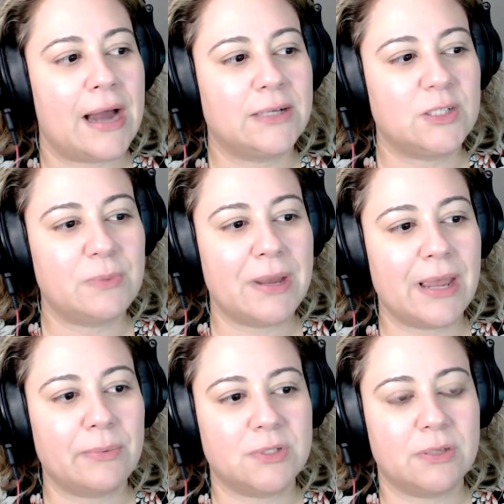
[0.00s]
And just being
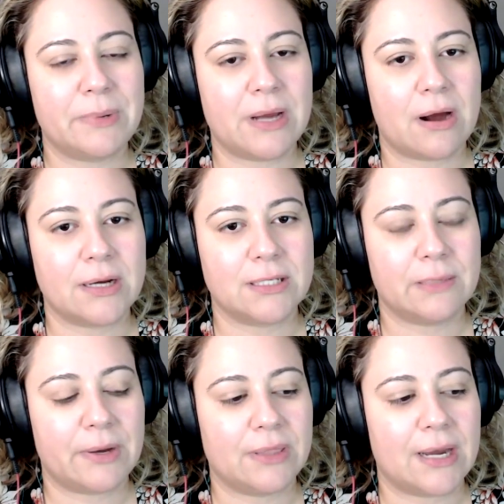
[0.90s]
able to be honest
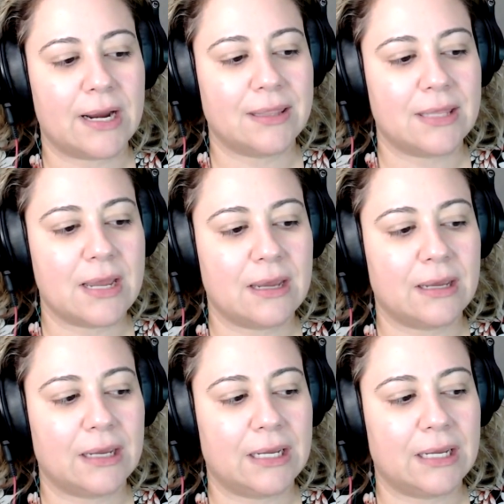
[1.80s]
about that, I think,